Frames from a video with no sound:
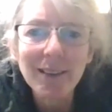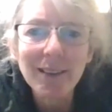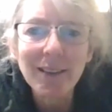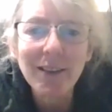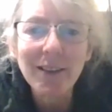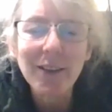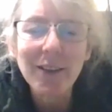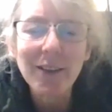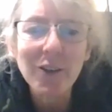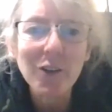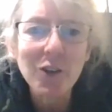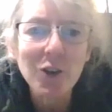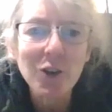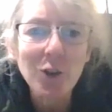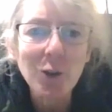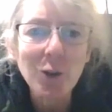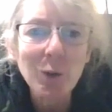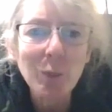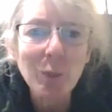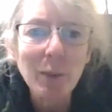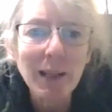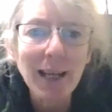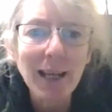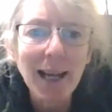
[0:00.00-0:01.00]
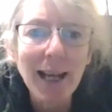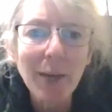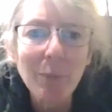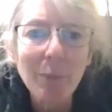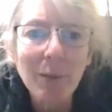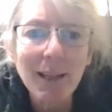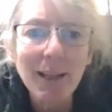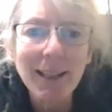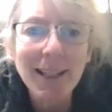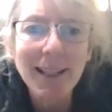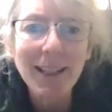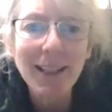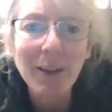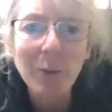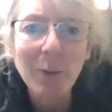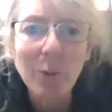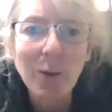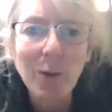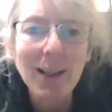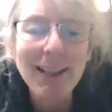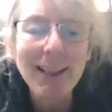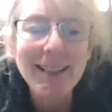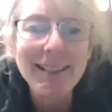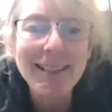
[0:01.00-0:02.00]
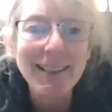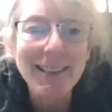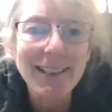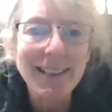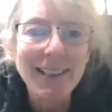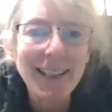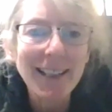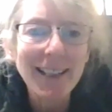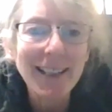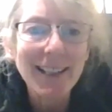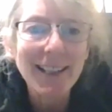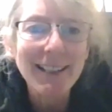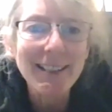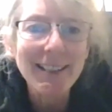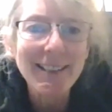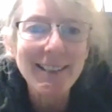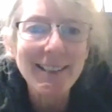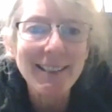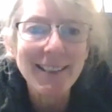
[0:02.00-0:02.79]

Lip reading: this shouldn't be happening, and why is it like this,